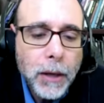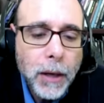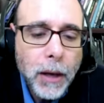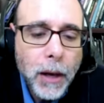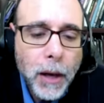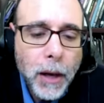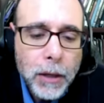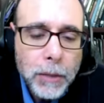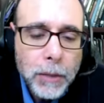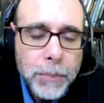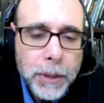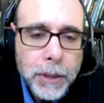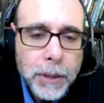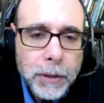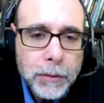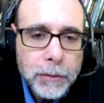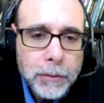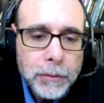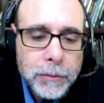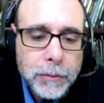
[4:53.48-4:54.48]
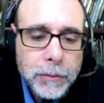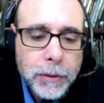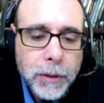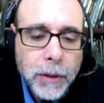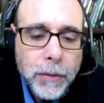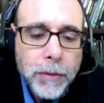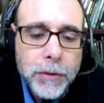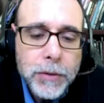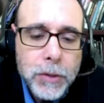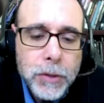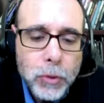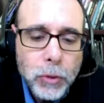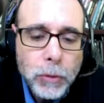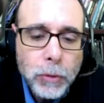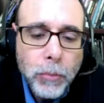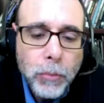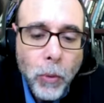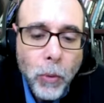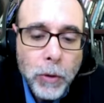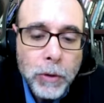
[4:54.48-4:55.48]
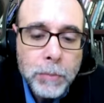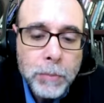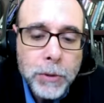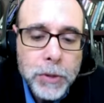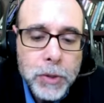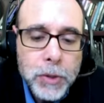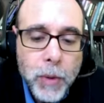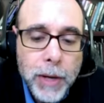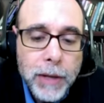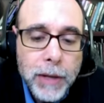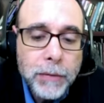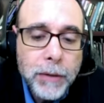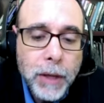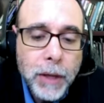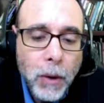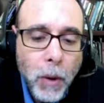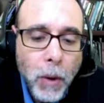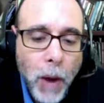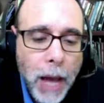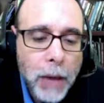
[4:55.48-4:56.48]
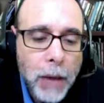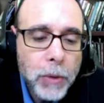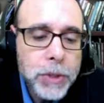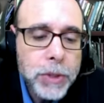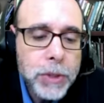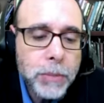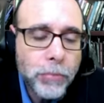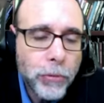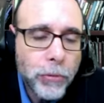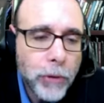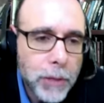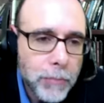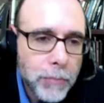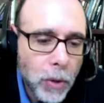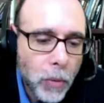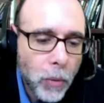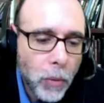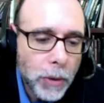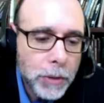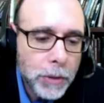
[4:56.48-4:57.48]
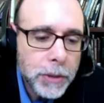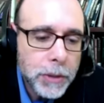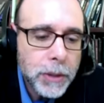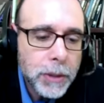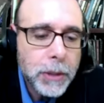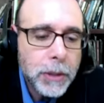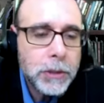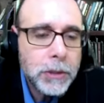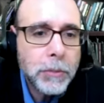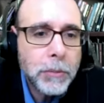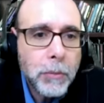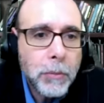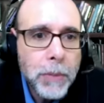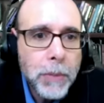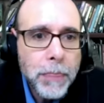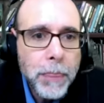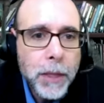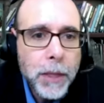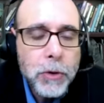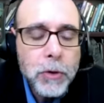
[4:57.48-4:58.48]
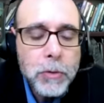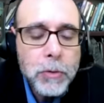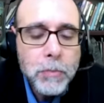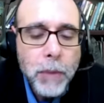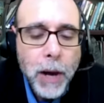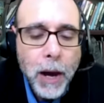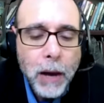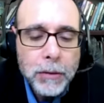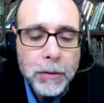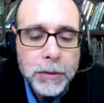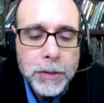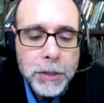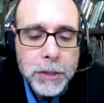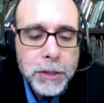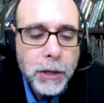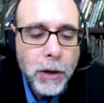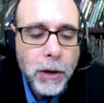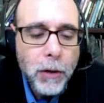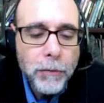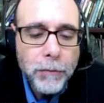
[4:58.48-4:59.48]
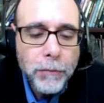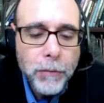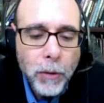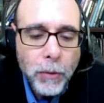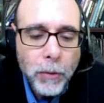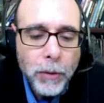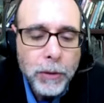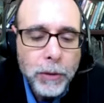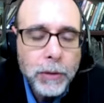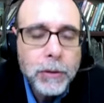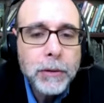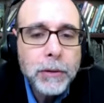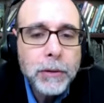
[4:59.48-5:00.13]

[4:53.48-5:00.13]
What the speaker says: On appeal, the school board persuaded the Ohio Supreme Court to permit the new policy to go forward.